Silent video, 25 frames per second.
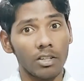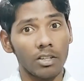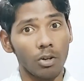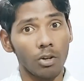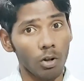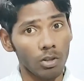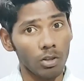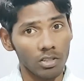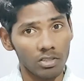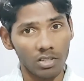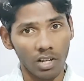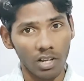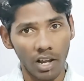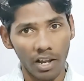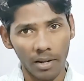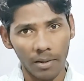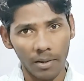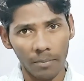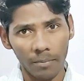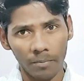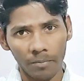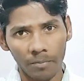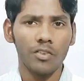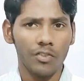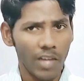all the
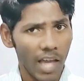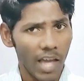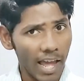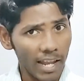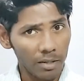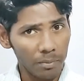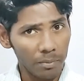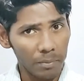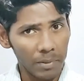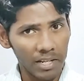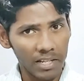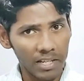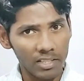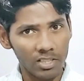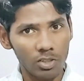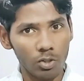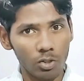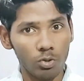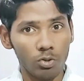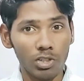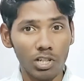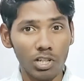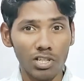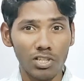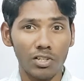time. That means you
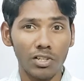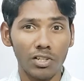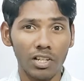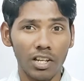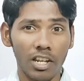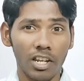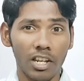just need an